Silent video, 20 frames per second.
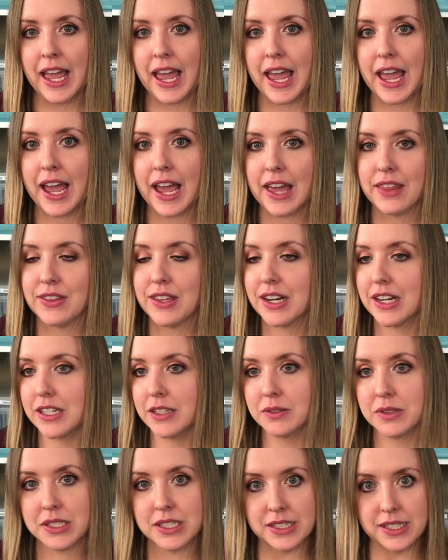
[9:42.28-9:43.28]
and then I
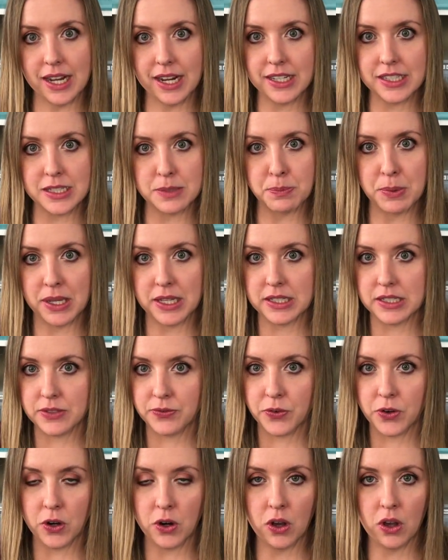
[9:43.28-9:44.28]
used Design Space
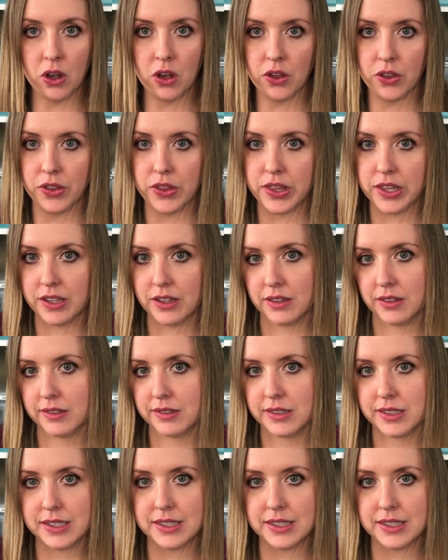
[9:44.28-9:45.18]
for all the